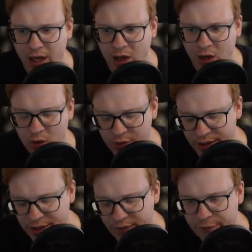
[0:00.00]

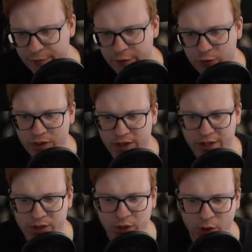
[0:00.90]
already through
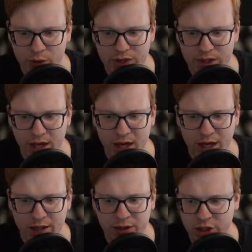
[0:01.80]
that code
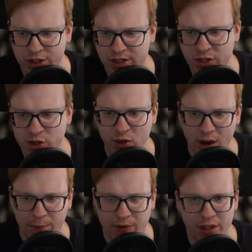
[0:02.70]
and just need to
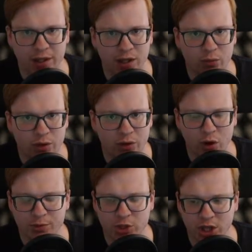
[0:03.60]
update our
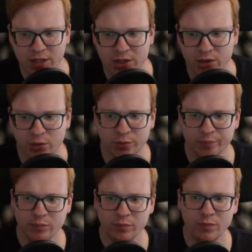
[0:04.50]
object. So
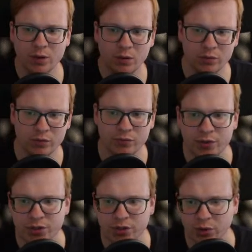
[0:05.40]

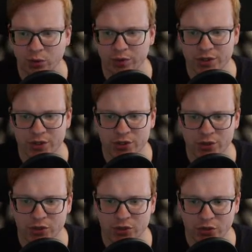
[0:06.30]
first of all, we
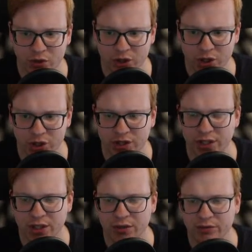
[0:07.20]
searched
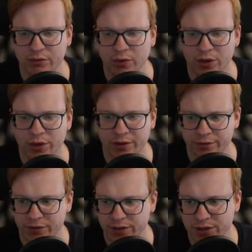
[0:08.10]
here for if
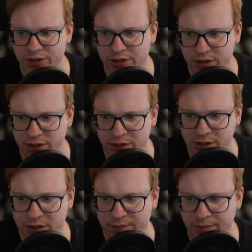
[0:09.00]
this
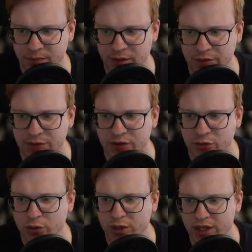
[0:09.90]

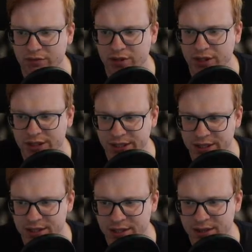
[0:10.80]
food even exists,